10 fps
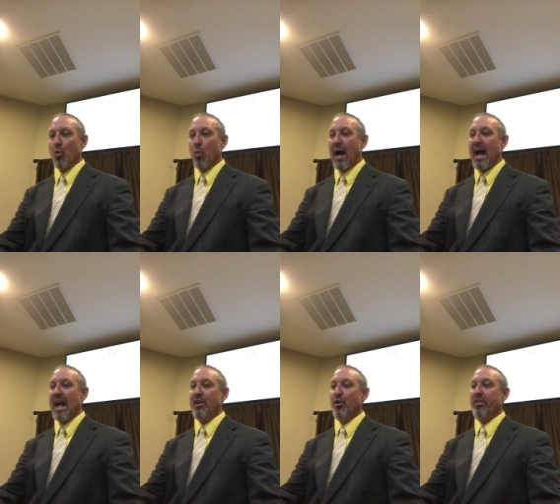
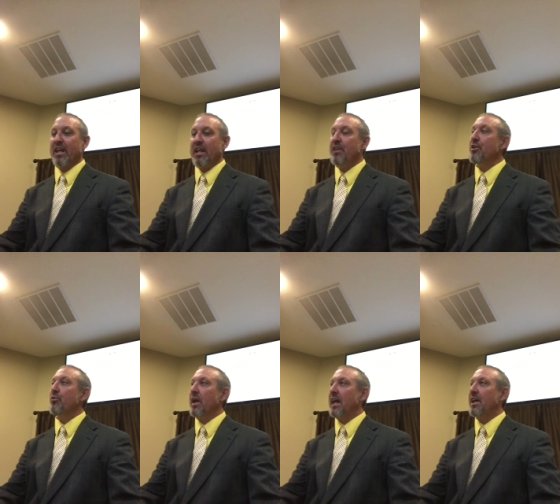Why do the heathen
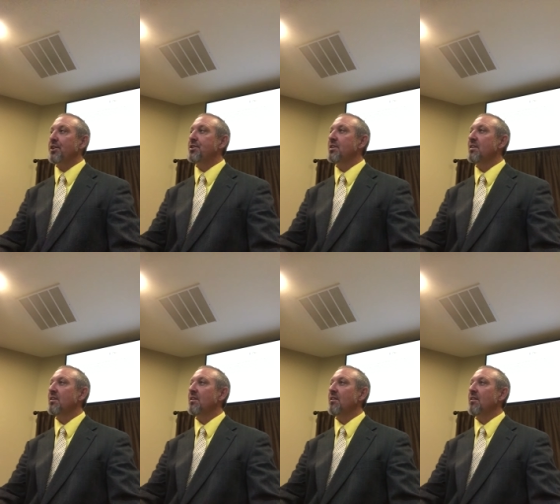rage
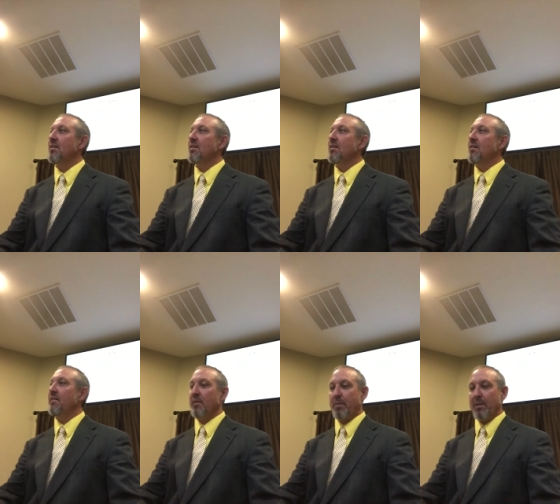
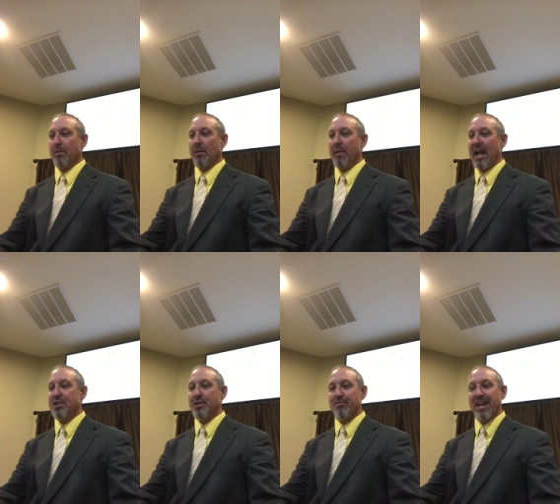and the people
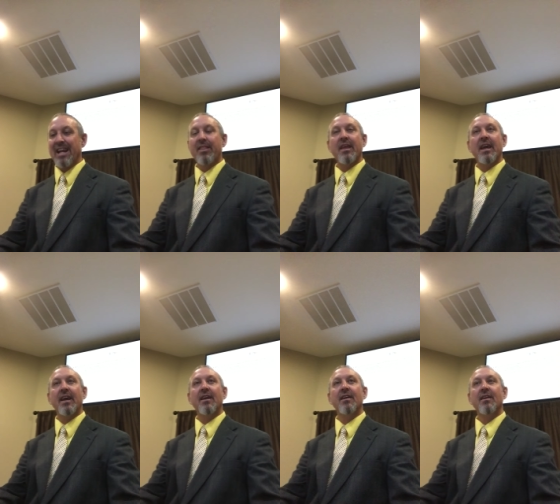imagine a vain
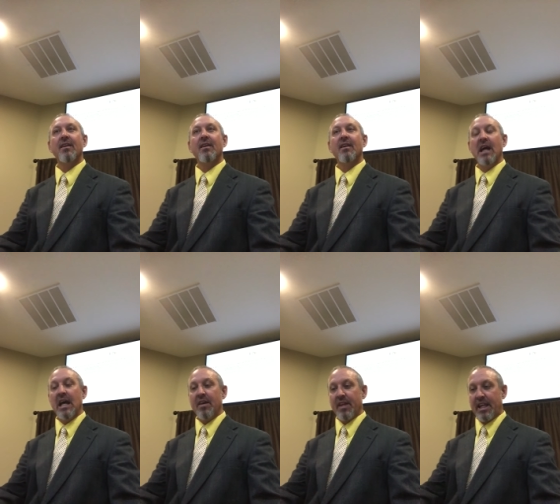thing?
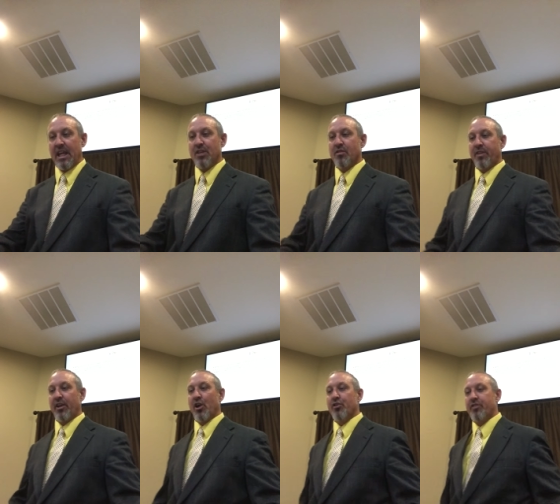The kings of
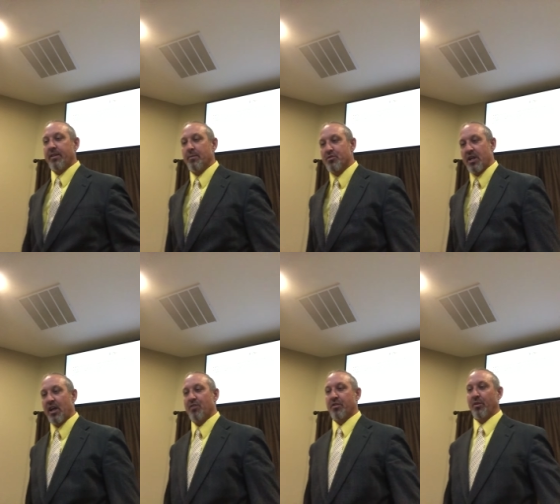the earth set
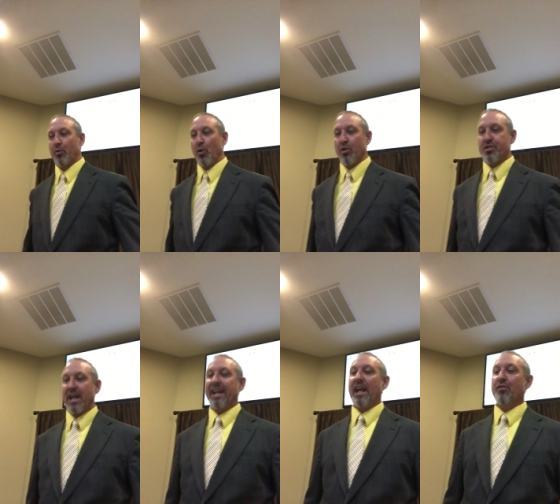themselves, and the rulers
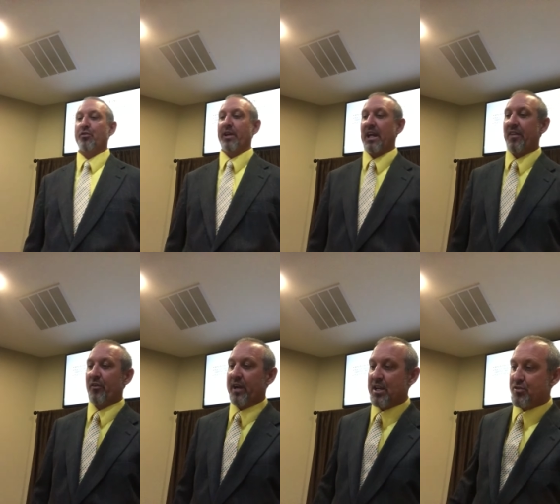take counsel
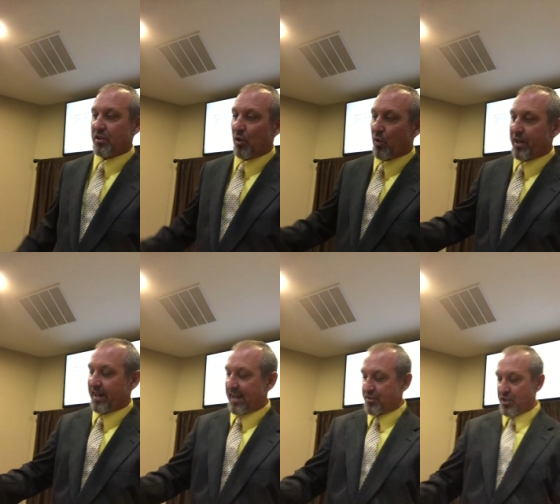together against the Lord and
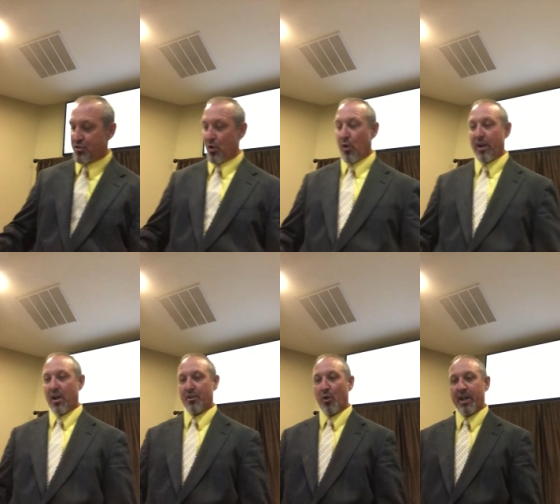against his
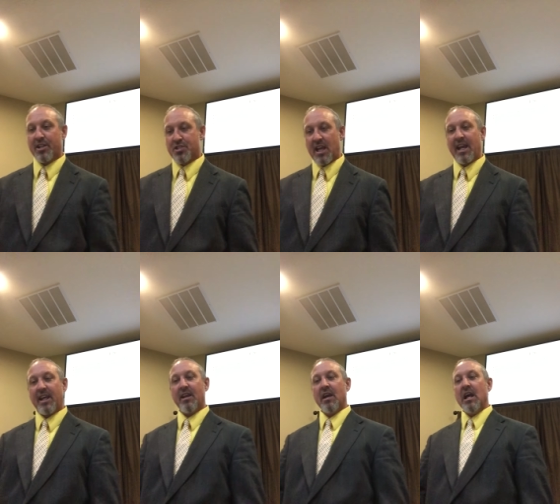anointed,
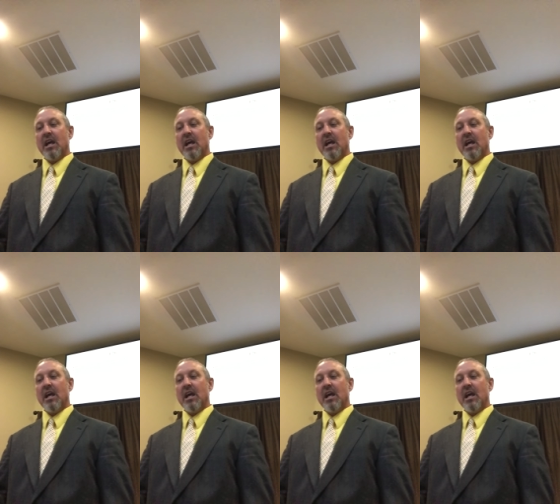saying,